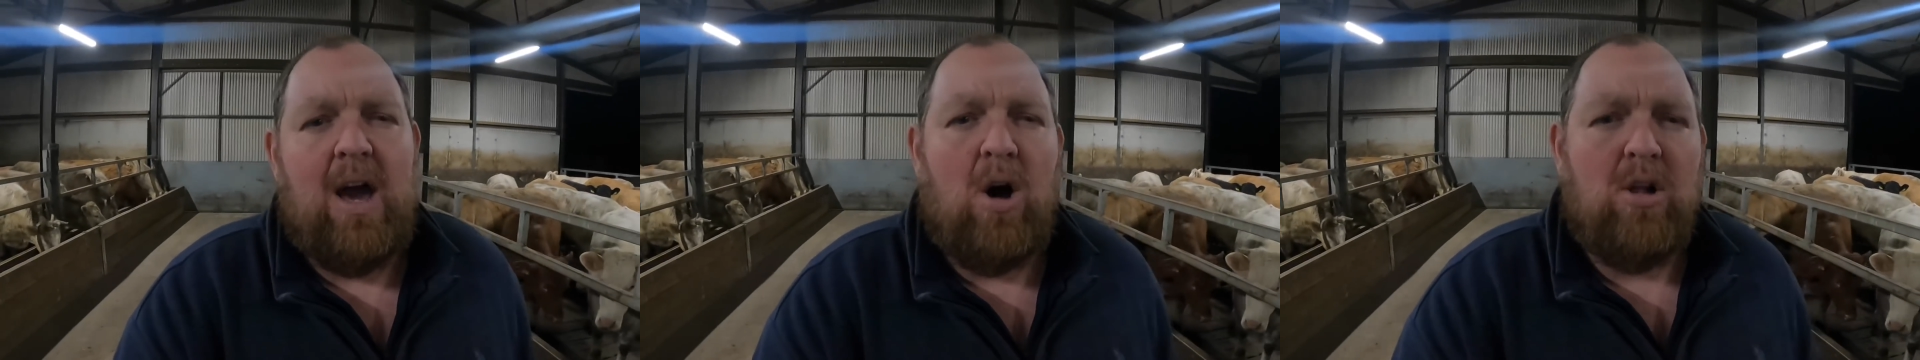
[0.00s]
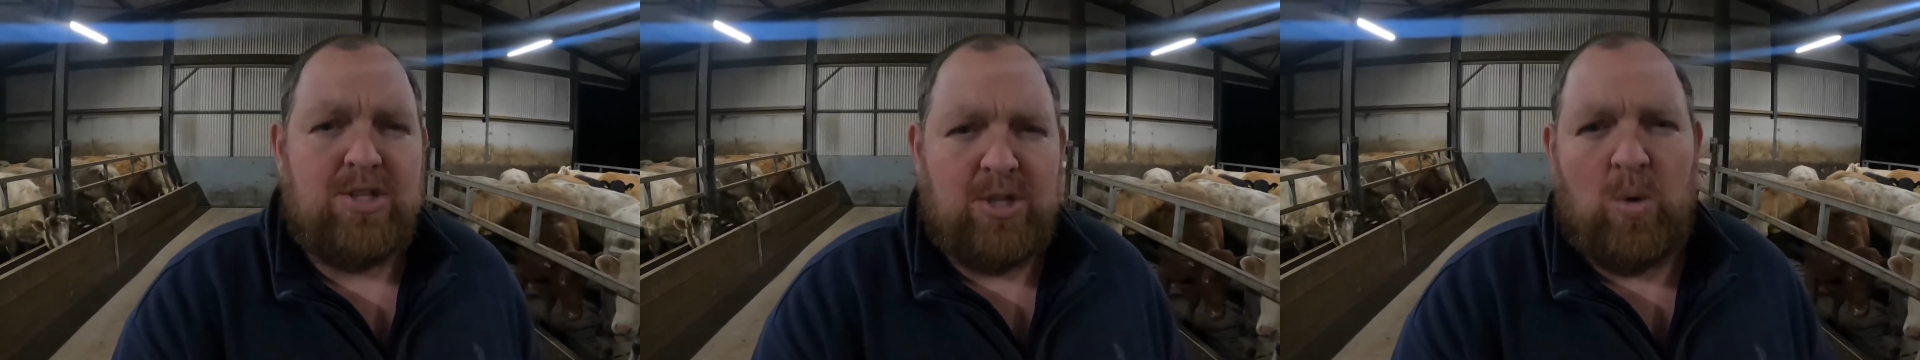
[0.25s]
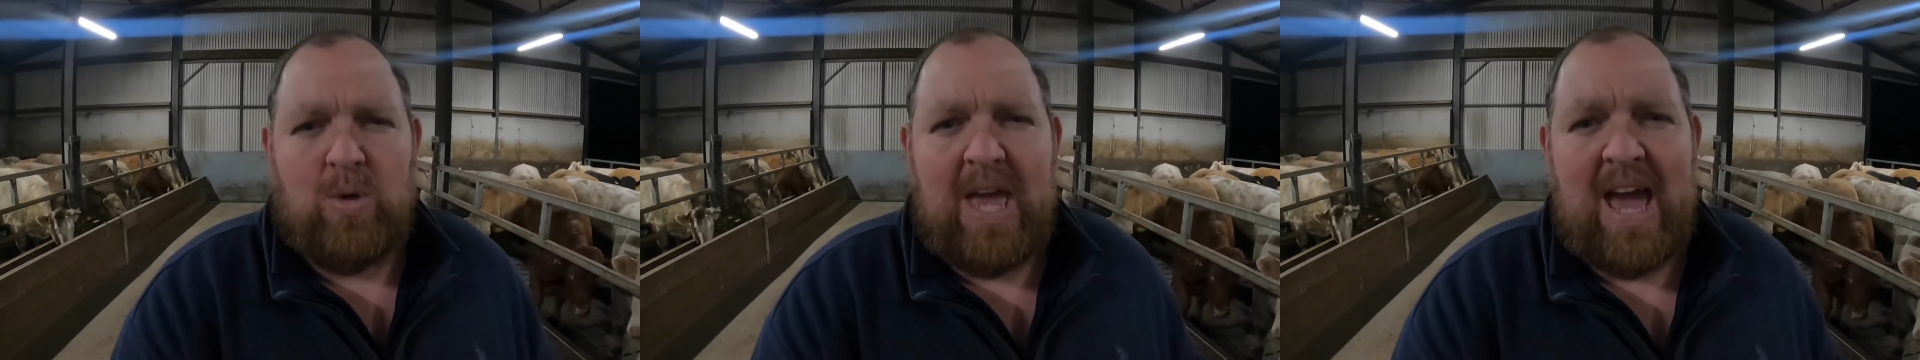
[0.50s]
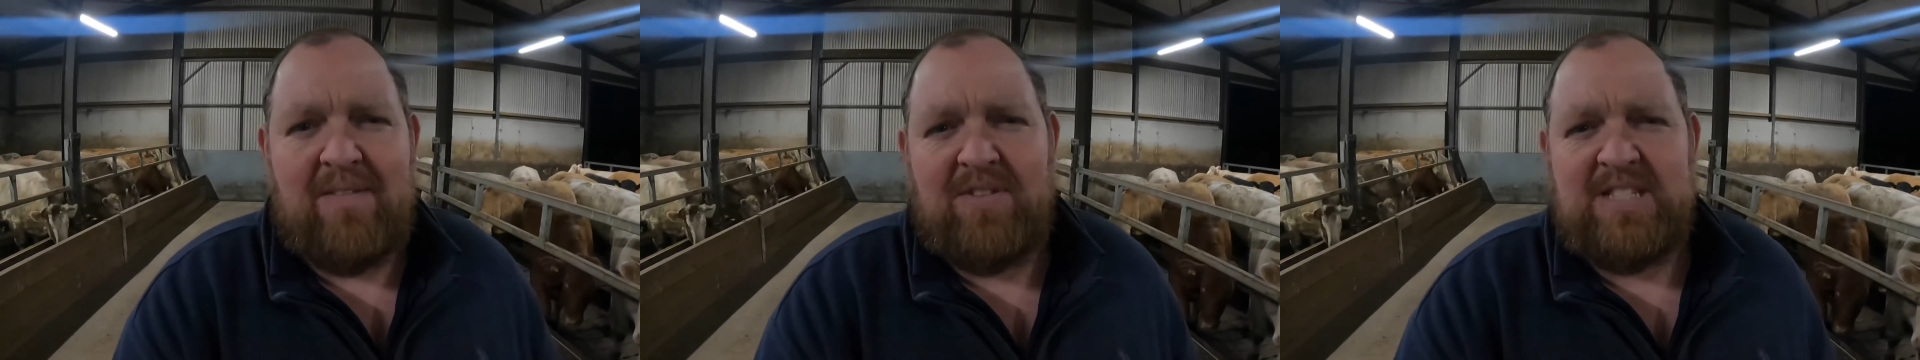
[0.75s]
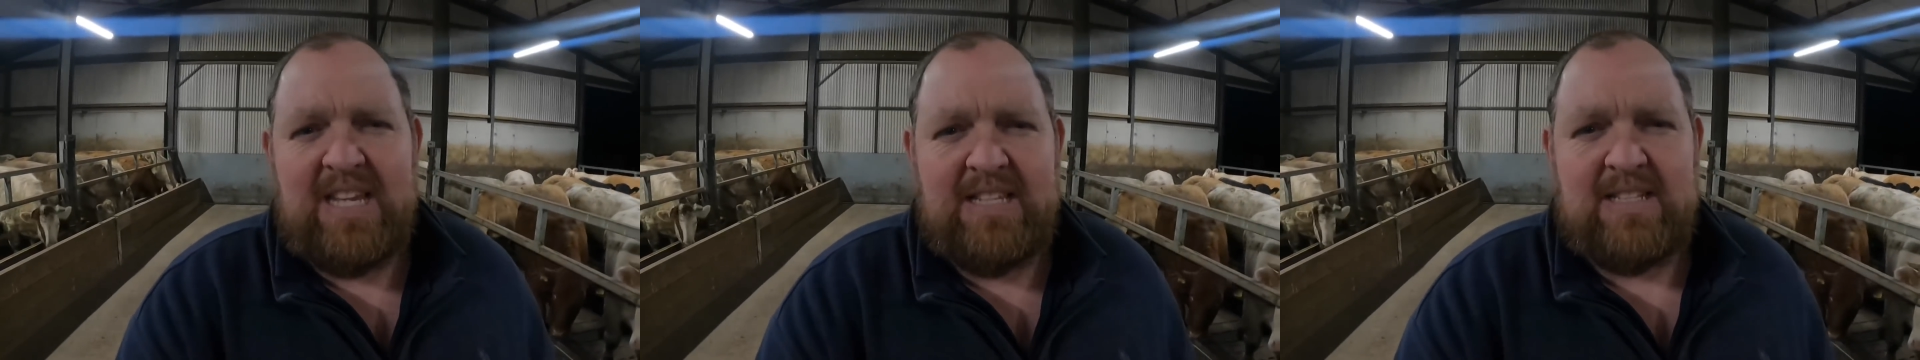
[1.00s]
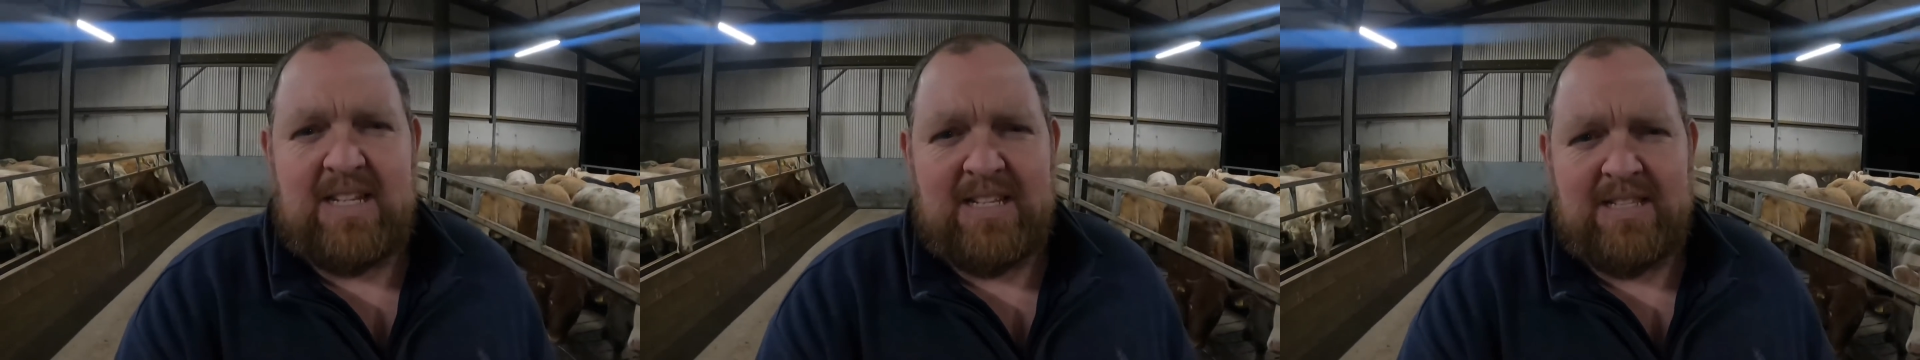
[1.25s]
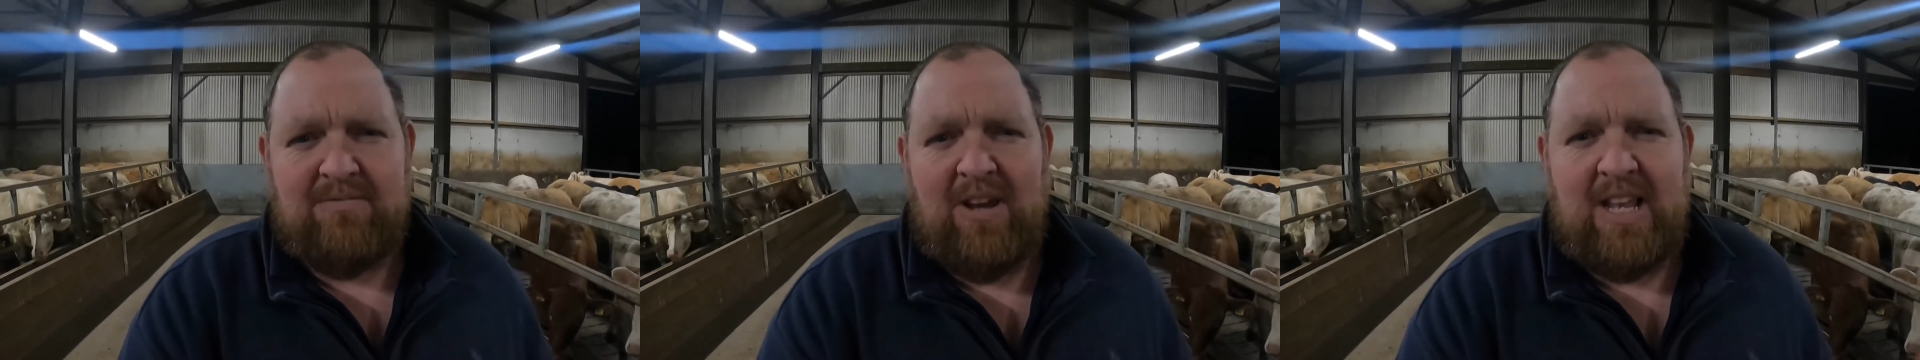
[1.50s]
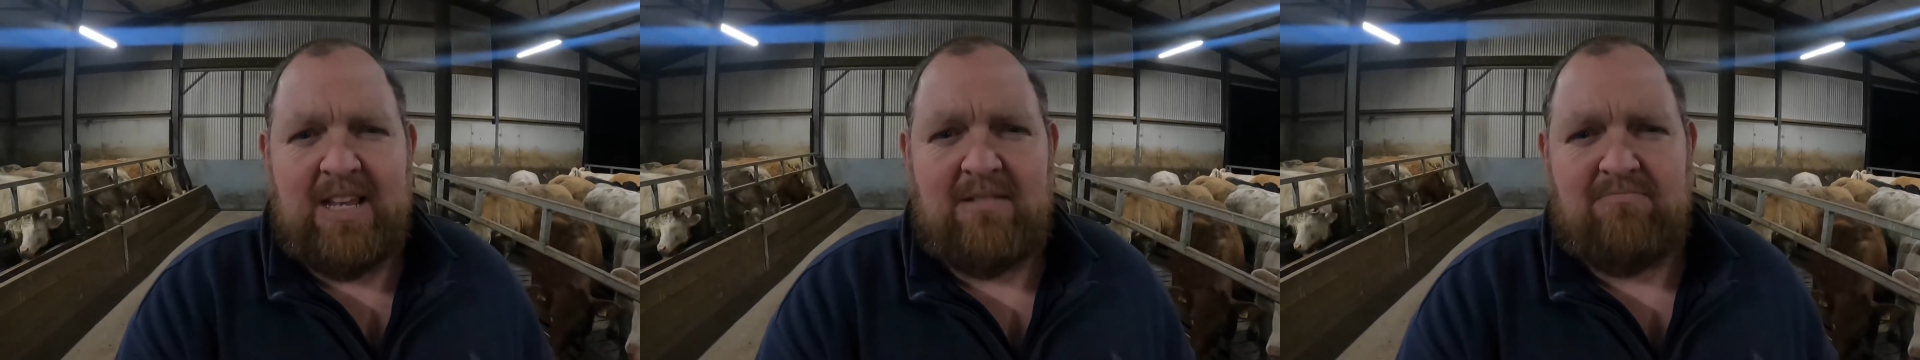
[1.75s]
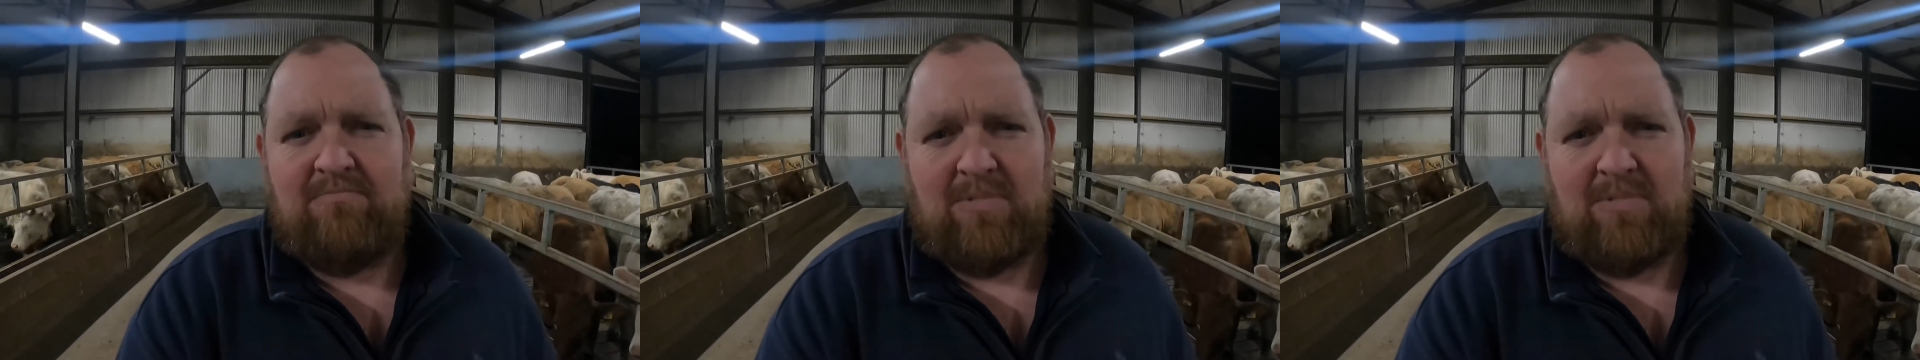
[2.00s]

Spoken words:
Also calving season has really